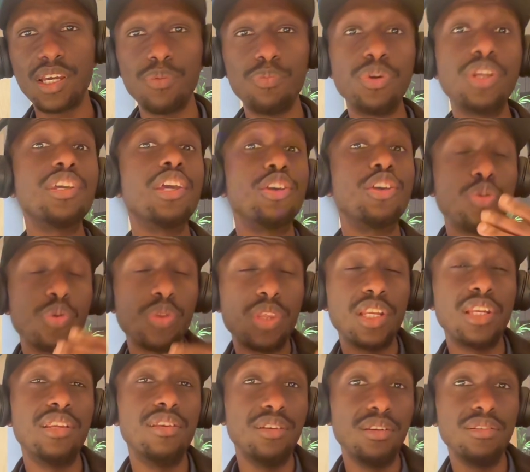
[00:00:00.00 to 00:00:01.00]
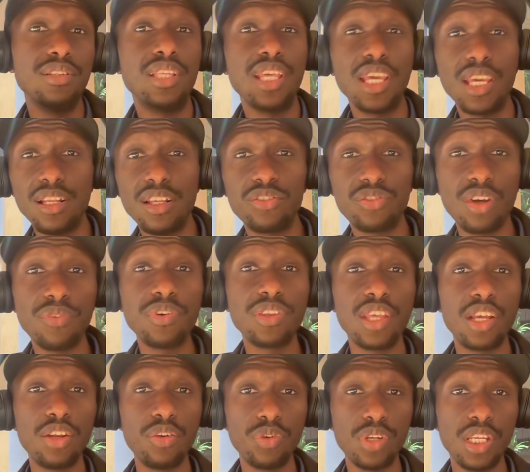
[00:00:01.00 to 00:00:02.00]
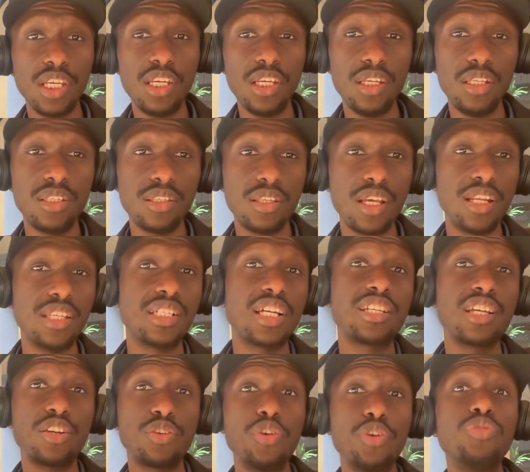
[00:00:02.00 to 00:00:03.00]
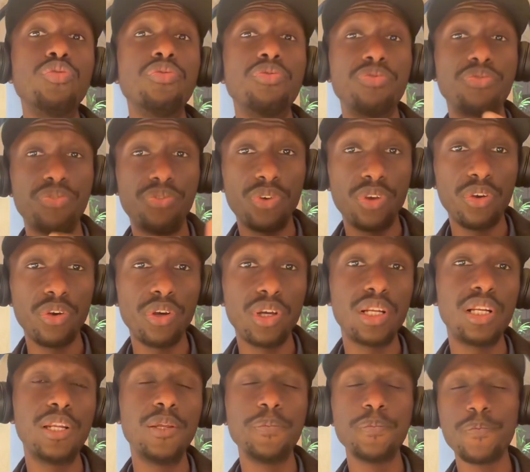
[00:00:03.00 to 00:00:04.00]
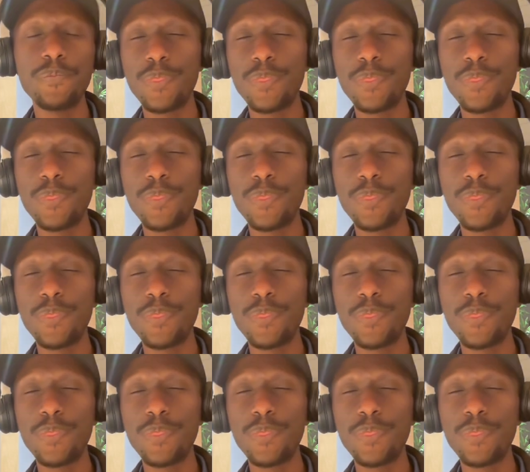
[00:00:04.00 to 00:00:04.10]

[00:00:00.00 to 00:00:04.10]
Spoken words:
bringing you the daily traffic that you need, that is actually going to fuel